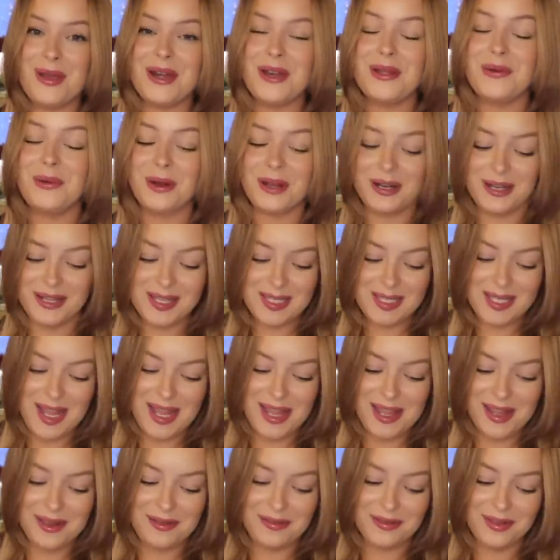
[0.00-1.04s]
and you are gonna
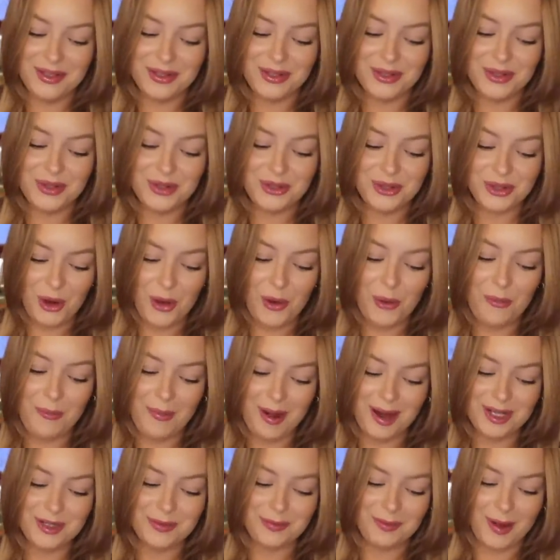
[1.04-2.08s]
save so
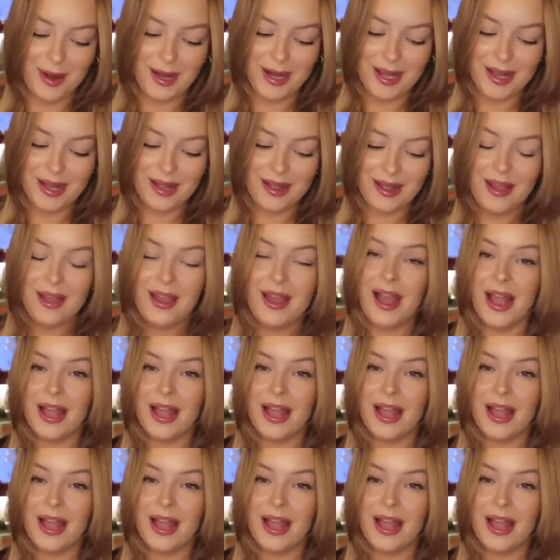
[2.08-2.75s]
much money.